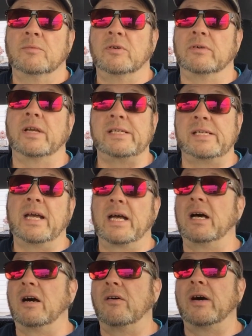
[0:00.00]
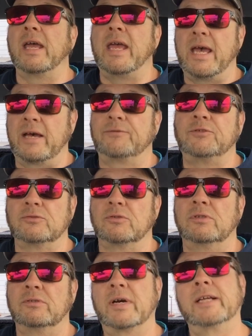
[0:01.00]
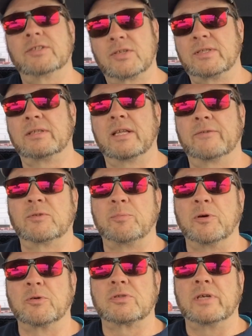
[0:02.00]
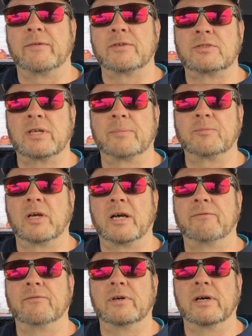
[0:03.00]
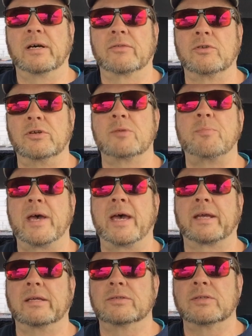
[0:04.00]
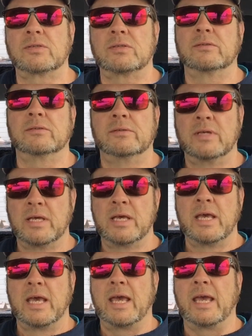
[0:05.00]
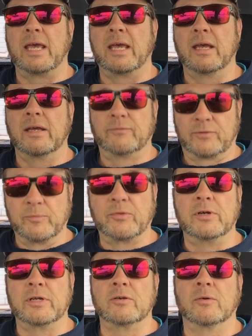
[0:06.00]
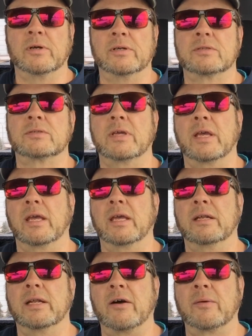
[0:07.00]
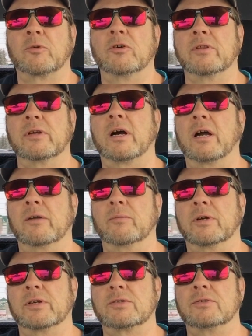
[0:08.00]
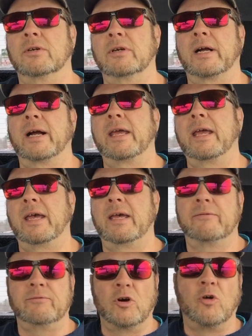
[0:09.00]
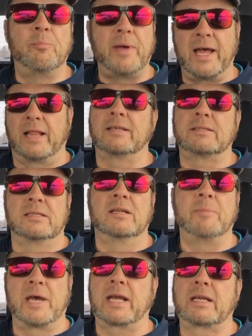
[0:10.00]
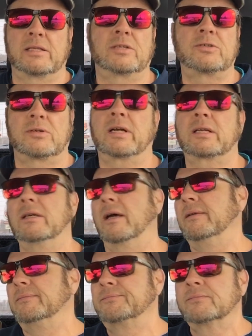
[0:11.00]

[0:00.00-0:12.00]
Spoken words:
Right now I have to, I just left the post office, dropped off 30 packages and from 30 orders, and now I'm going to the hardware store. I have no ballast in the back of this truck yet.